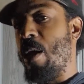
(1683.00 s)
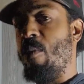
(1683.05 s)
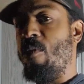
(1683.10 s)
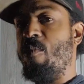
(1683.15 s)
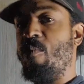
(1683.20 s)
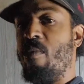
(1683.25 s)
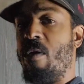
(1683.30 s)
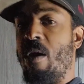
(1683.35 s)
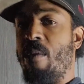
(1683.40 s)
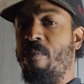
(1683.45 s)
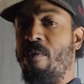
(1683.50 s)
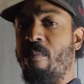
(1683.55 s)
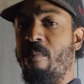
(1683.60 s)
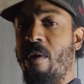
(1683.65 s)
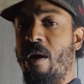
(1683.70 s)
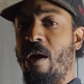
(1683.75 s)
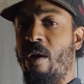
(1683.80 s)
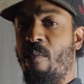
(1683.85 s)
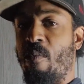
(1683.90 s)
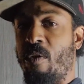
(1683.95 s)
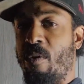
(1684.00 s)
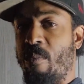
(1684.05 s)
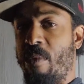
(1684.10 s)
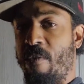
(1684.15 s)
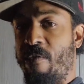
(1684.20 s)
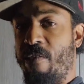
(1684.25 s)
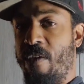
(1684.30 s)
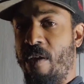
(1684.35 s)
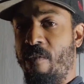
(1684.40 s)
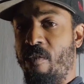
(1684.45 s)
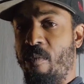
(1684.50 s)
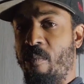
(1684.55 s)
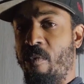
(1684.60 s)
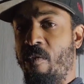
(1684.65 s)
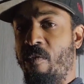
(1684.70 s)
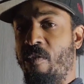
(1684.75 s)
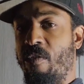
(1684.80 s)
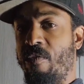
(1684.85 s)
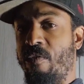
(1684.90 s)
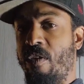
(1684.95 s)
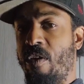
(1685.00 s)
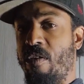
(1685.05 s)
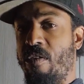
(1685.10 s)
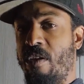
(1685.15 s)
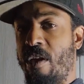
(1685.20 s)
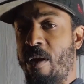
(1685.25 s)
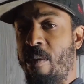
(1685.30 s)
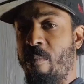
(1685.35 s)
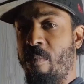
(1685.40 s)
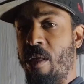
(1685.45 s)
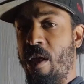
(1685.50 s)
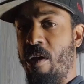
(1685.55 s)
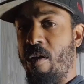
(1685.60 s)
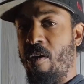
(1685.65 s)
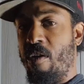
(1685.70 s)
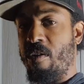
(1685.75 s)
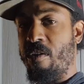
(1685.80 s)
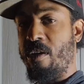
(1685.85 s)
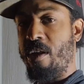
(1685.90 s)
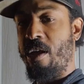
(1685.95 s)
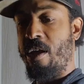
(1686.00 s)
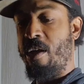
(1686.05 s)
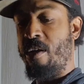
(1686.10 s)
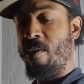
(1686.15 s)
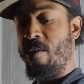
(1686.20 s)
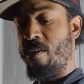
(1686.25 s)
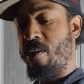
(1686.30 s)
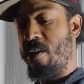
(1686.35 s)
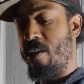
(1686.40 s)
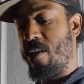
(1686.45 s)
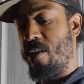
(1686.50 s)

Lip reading: That was prompted by one of my favorite movies of all time, Black Hawk Down.